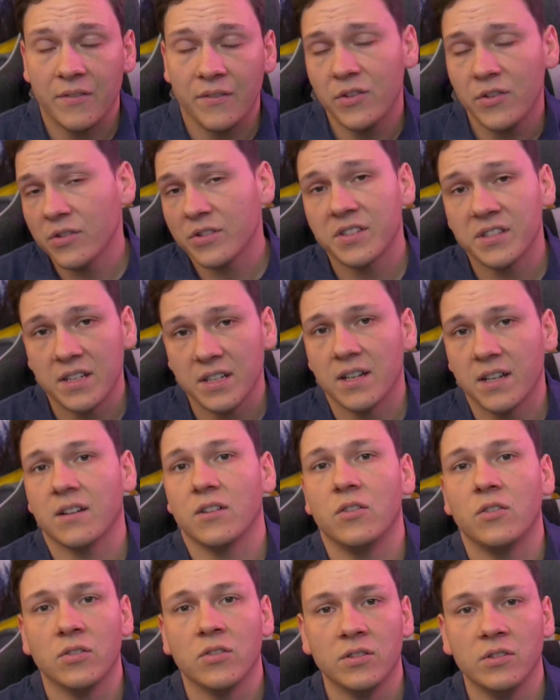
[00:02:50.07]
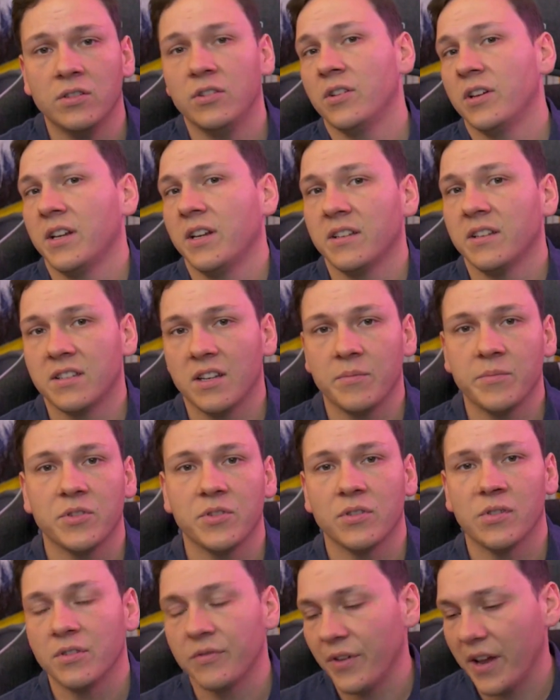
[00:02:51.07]
If you're stuck on learning some
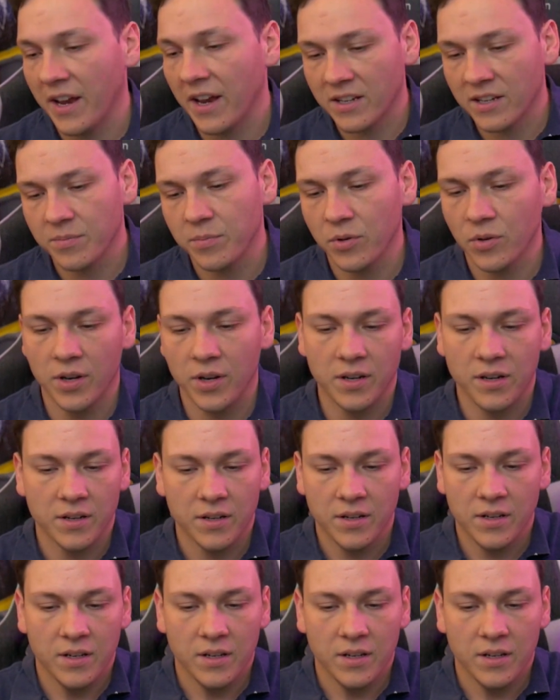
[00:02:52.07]
sort of exploit,